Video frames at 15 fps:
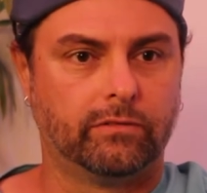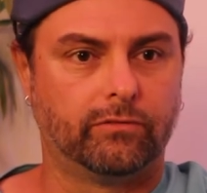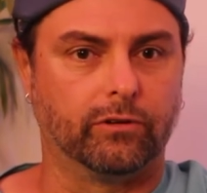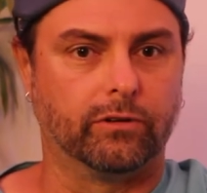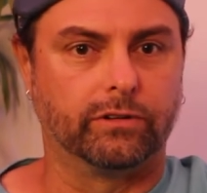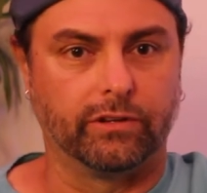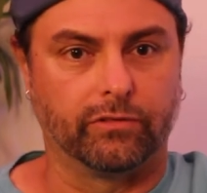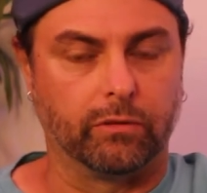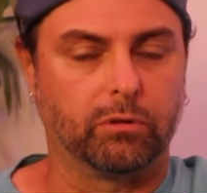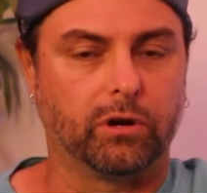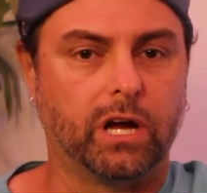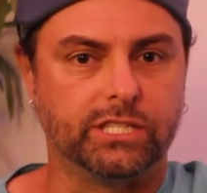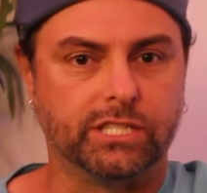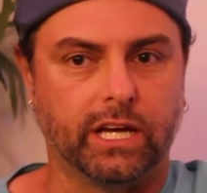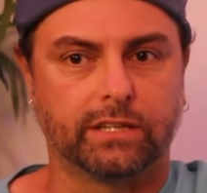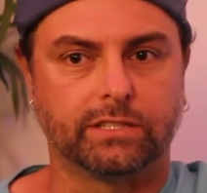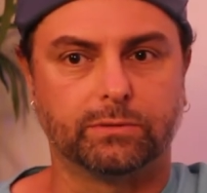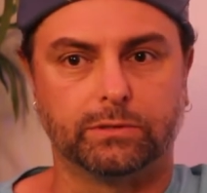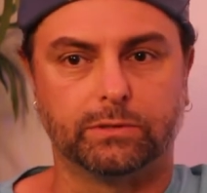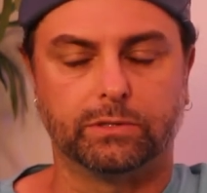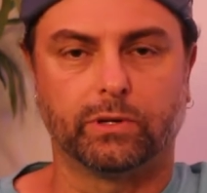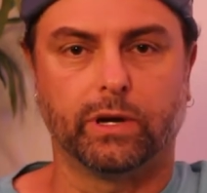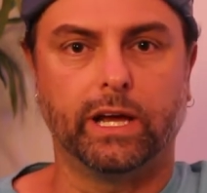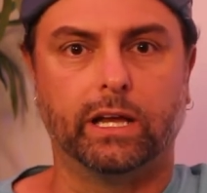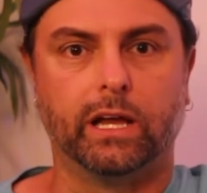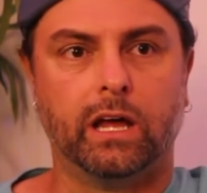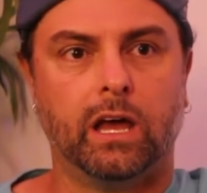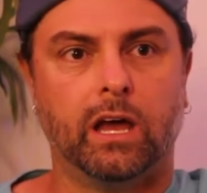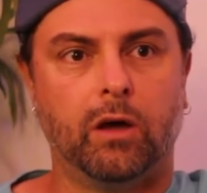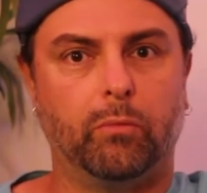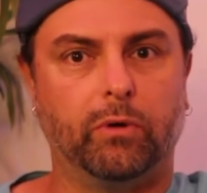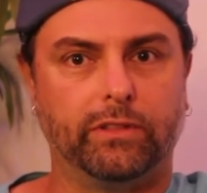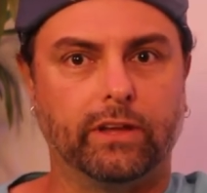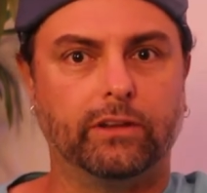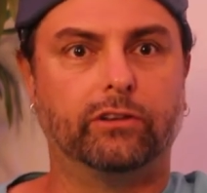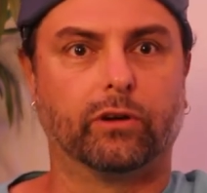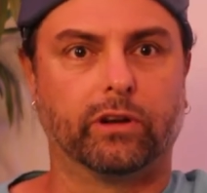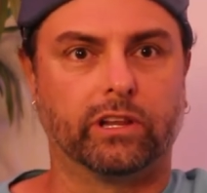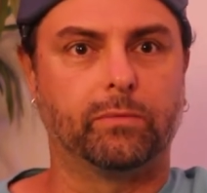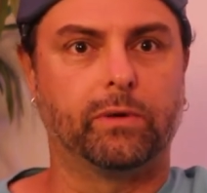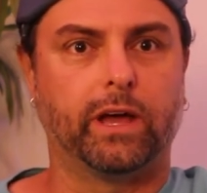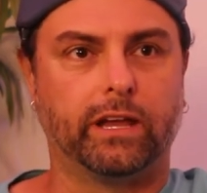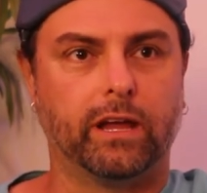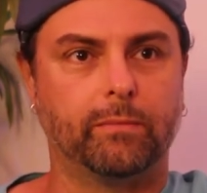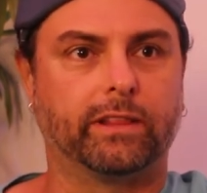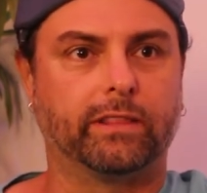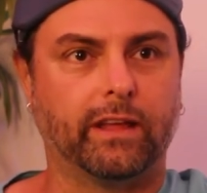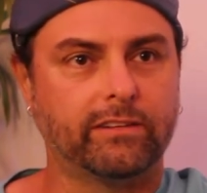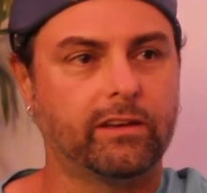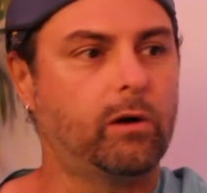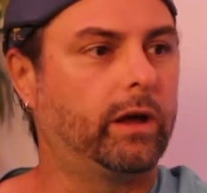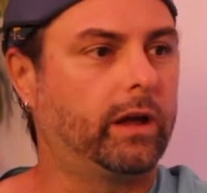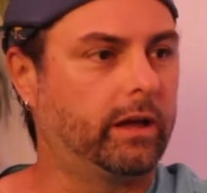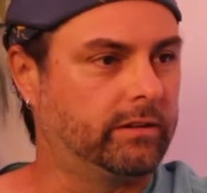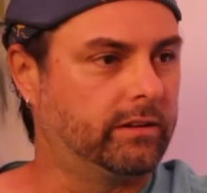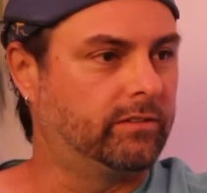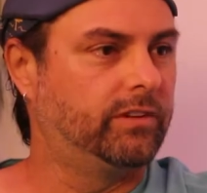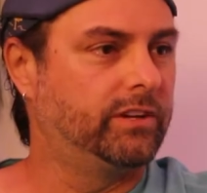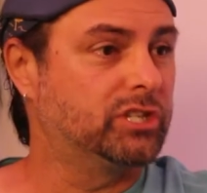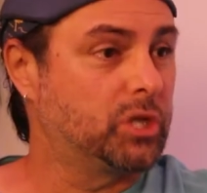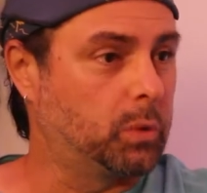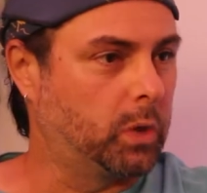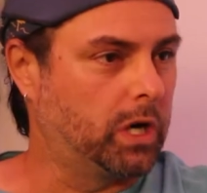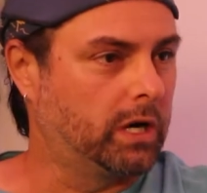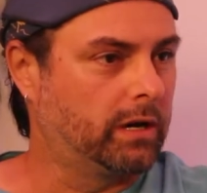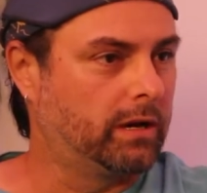for different projects, which was great. But then during the pandemic, that's how I got this feature work.